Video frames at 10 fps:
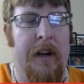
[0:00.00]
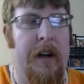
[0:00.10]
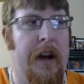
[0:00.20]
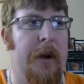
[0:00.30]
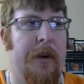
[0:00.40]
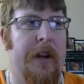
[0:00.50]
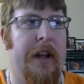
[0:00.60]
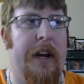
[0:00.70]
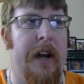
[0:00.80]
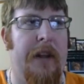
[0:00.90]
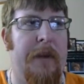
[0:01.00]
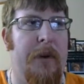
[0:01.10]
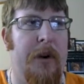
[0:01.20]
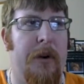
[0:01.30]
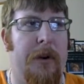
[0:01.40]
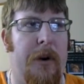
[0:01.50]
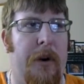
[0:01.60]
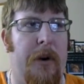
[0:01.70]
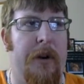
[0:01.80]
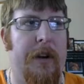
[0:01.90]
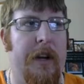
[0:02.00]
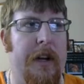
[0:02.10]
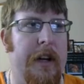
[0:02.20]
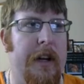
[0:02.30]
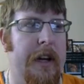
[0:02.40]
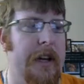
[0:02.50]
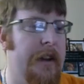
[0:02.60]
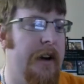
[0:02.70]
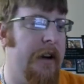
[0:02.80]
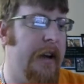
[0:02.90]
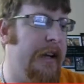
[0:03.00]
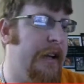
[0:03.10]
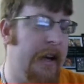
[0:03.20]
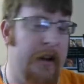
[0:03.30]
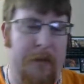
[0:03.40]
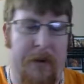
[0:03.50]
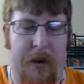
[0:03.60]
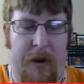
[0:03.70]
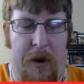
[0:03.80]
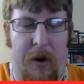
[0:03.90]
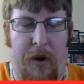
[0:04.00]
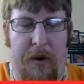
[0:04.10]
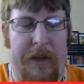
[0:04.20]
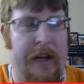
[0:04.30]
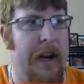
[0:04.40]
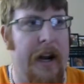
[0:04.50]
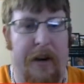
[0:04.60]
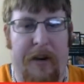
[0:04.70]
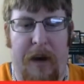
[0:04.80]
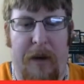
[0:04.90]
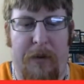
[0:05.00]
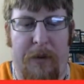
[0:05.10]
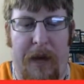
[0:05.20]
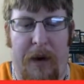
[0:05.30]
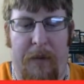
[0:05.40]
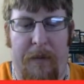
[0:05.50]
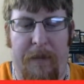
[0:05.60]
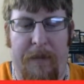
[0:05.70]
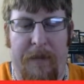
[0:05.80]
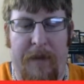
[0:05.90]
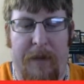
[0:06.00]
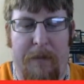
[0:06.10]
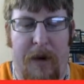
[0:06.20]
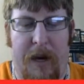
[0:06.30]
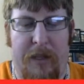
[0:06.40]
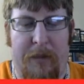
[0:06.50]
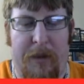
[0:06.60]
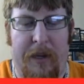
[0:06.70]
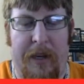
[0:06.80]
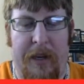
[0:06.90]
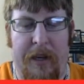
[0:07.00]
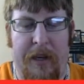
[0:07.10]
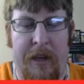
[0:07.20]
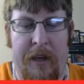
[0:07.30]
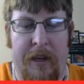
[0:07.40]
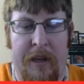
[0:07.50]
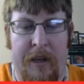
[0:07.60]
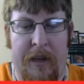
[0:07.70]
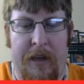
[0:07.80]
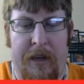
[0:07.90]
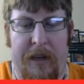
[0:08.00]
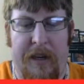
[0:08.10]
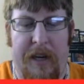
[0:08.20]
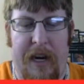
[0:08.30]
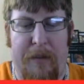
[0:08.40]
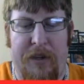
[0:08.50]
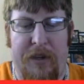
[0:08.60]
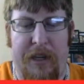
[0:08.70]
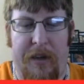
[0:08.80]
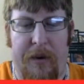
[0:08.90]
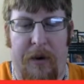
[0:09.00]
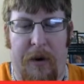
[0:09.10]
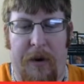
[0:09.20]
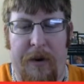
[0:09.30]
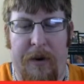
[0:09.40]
Don't really like how they put her card in there like that. A little bit hard to get out at times without possibly damaging the card.